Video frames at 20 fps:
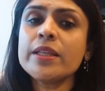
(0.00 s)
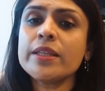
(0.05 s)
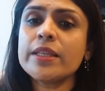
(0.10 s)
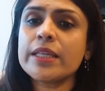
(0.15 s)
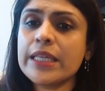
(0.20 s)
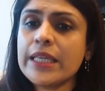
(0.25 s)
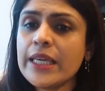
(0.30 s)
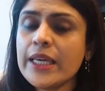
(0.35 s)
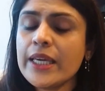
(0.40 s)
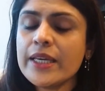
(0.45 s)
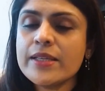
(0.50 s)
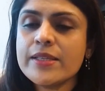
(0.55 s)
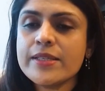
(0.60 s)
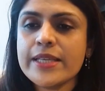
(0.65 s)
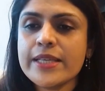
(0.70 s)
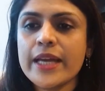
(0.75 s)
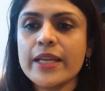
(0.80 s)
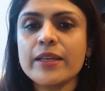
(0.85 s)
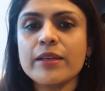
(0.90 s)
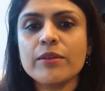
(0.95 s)
the key is
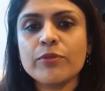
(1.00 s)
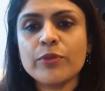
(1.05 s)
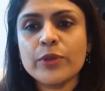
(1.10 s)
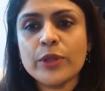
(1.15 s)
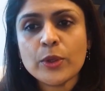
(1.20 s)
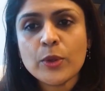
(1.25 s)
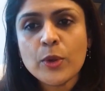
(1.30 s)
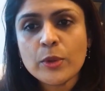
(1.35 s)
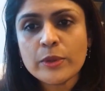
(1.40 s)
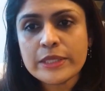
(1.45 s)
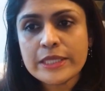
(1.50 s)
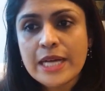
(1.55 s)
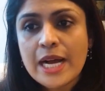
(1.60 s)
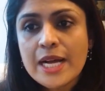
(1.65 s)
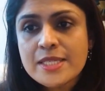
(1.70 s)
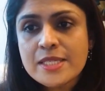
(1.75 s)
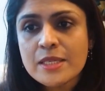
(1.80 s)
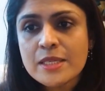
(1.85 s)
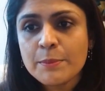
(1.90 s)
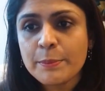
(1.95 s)
that with the
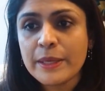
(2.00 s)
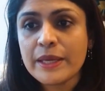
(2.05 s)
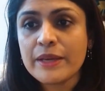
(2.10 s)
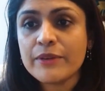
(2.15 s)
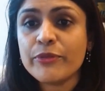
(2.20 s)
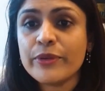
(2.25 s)
colonoscopy,